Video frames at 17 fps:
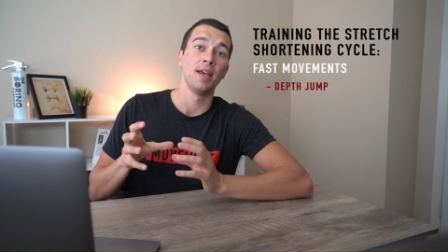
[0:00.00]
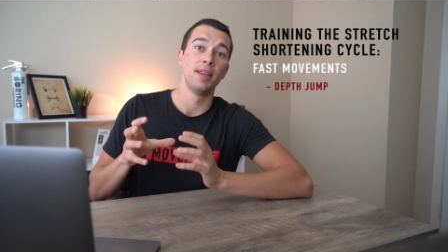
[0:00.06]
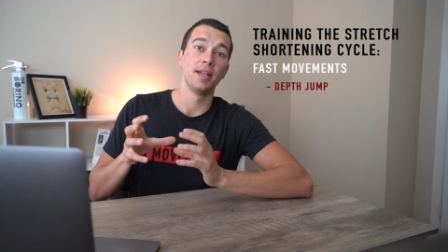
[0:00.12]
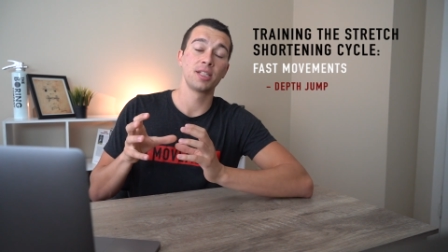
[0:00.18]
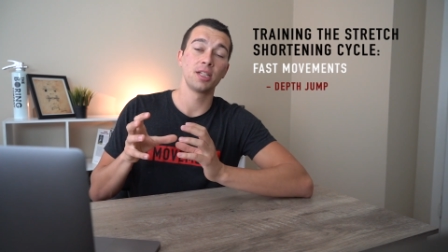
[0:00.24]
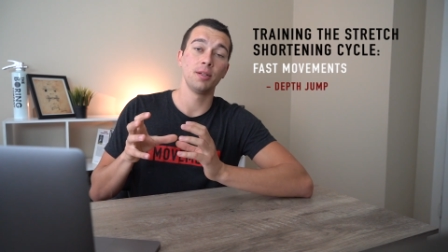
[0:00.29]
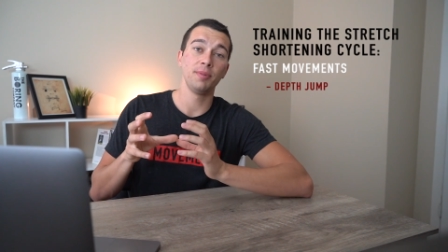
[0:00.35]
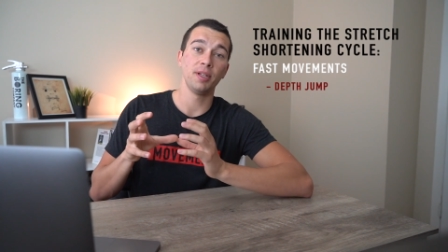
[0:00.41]

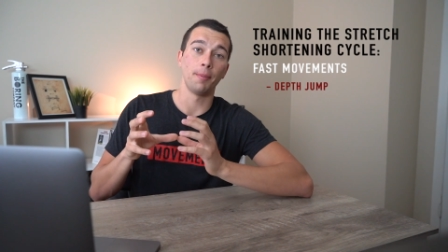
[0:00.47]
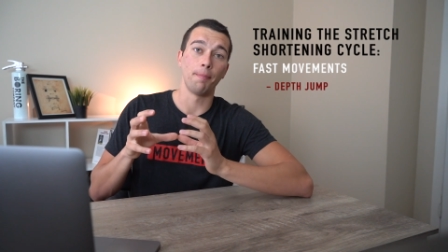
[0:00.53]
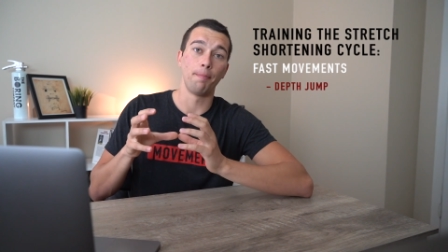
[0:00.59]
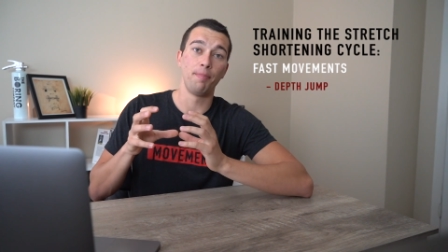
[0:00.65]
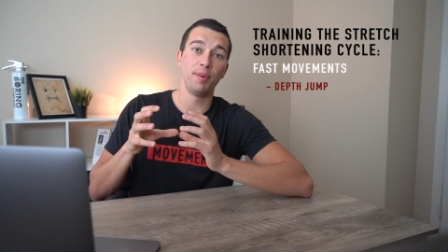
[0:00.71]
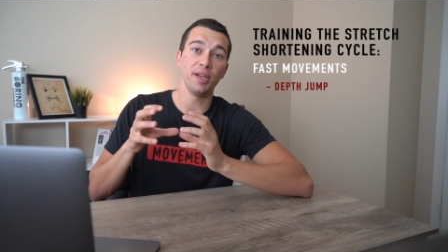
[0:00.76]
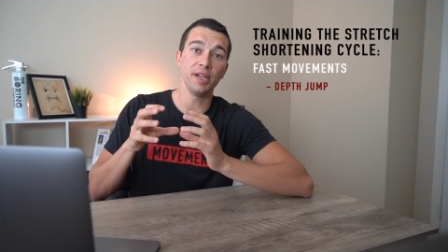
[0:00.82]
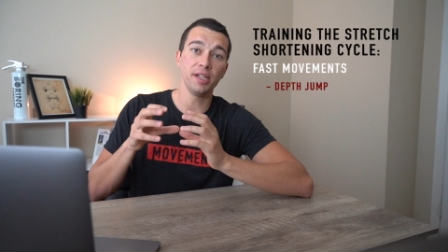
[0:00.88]
That's going to be a
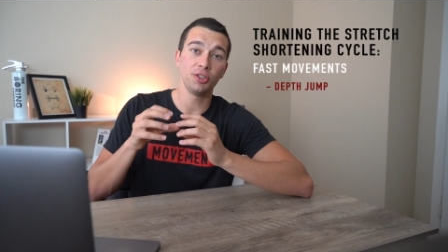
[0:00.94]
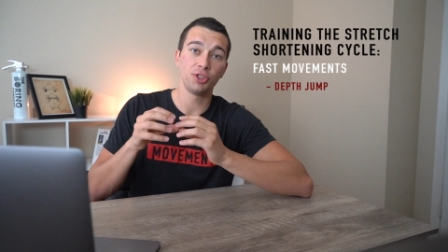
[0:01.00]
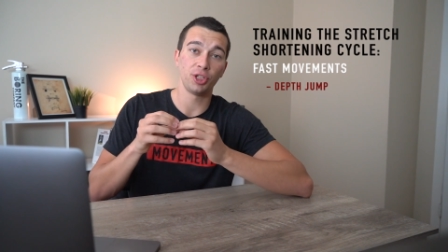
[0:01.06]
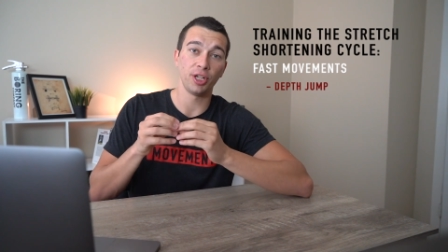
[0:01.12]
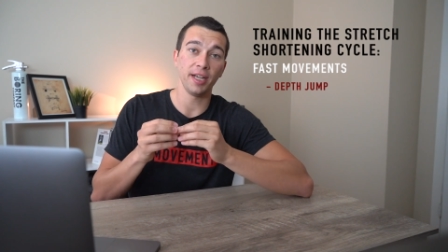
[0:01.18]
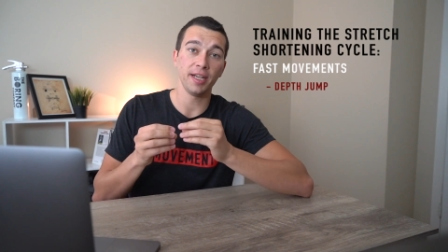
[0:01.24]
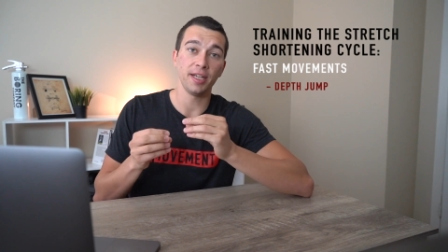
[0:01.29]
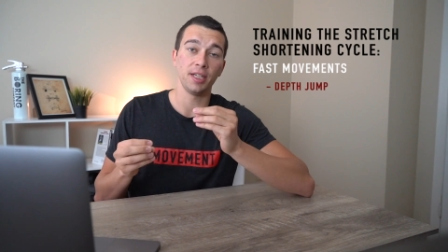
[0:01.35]
big
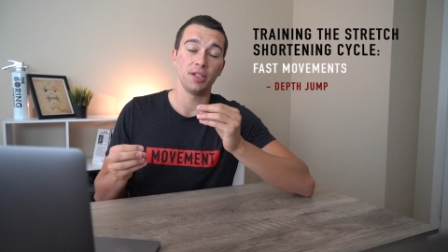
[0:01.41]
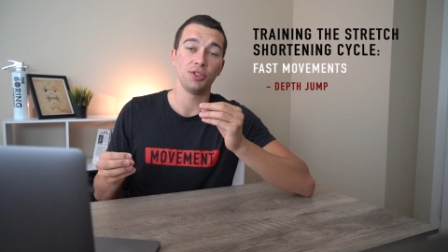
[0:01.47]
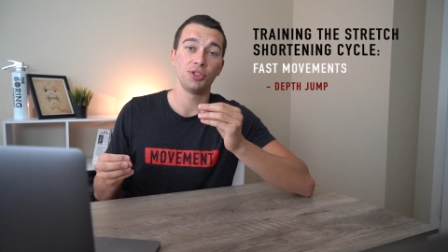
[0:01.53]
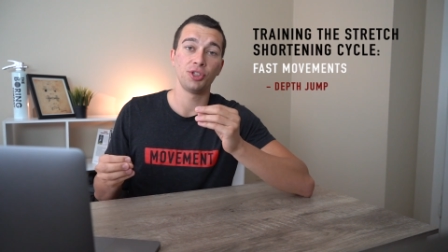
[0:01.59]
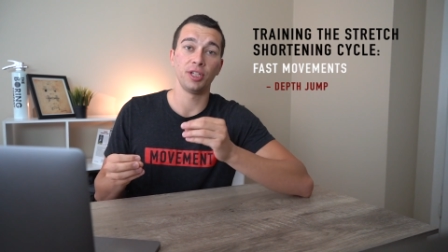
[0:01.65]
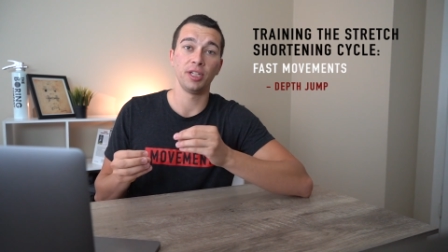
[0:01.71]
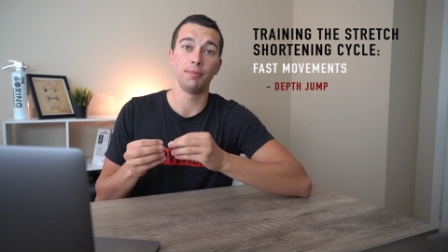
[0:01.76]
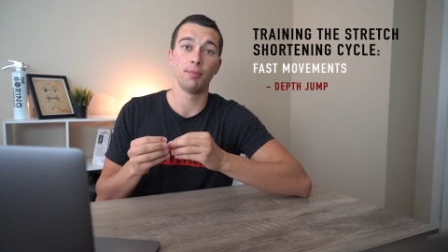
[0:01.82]

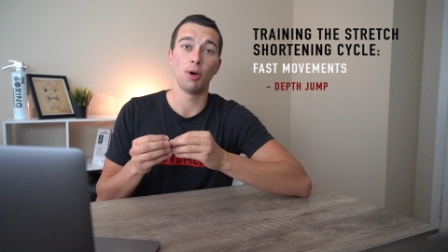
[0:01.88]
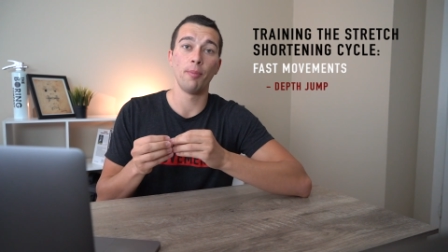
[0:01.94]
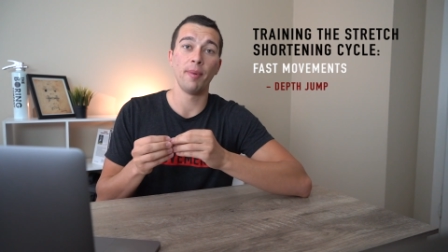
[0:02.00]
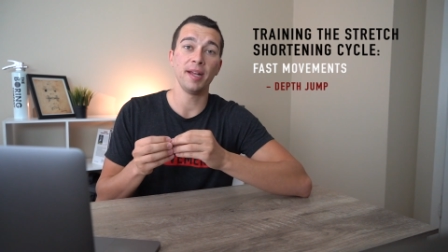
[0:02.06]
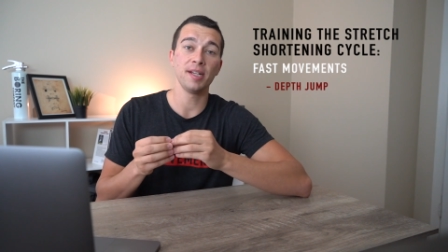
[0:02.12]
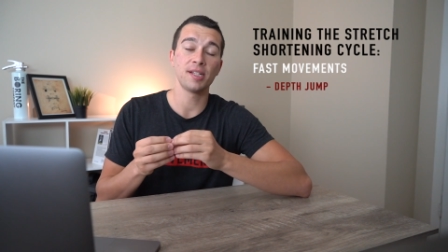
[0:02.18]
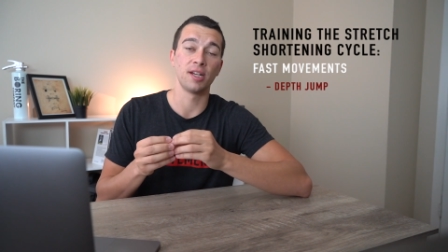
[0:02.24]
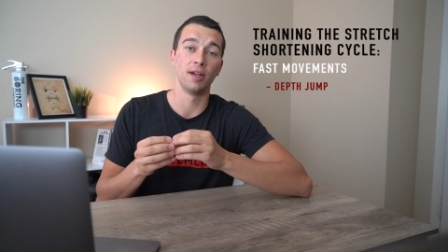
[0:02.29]
change in
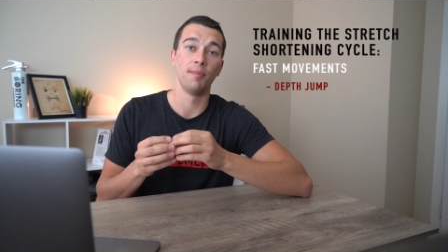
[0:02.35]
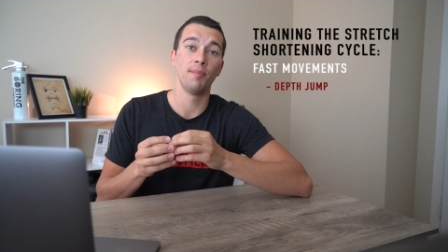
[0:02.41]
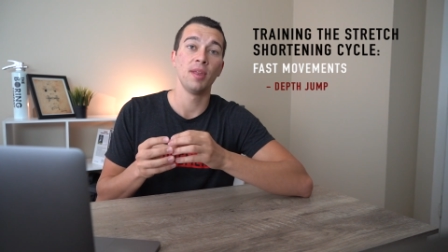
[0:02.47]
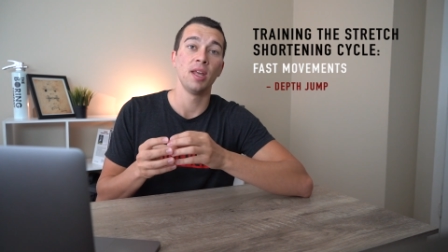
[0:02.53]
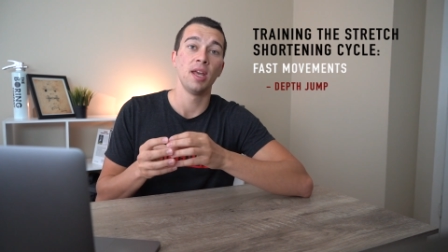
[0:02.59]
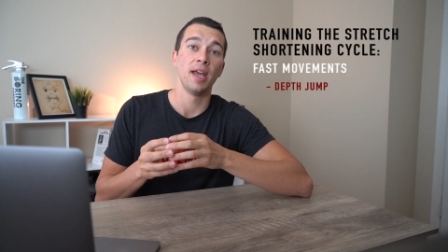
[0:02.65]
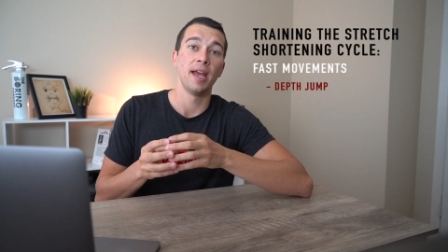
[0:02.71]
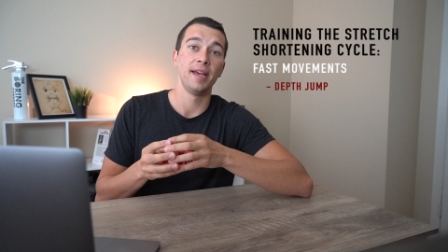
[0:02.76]
momentum,